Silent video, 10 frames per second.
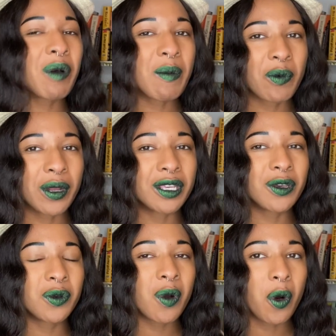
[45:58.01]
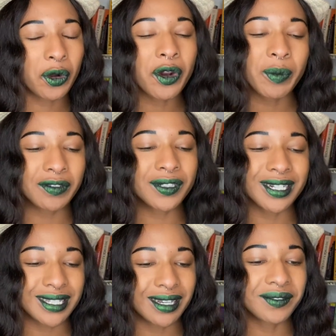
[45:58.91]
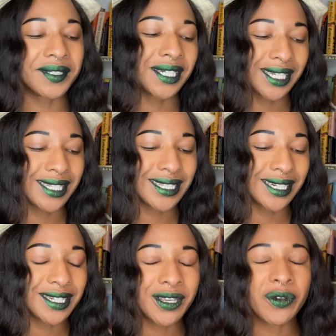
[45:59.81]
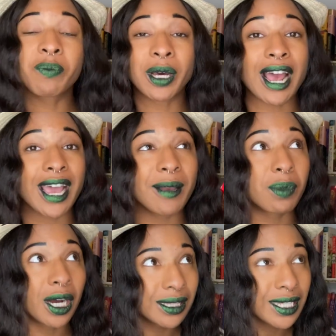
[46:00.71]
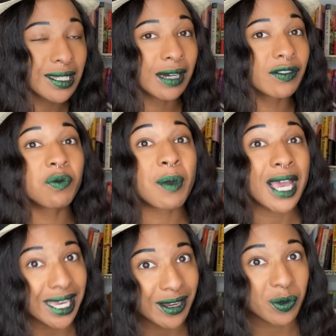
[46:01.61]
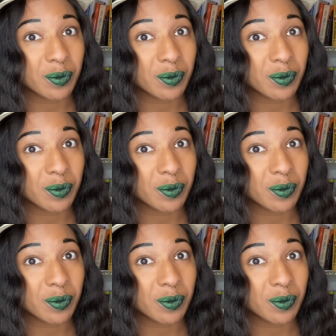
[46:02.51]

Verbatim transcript: moment when you order a book for yourself and then it gets sent to you. But I bought this off of Pango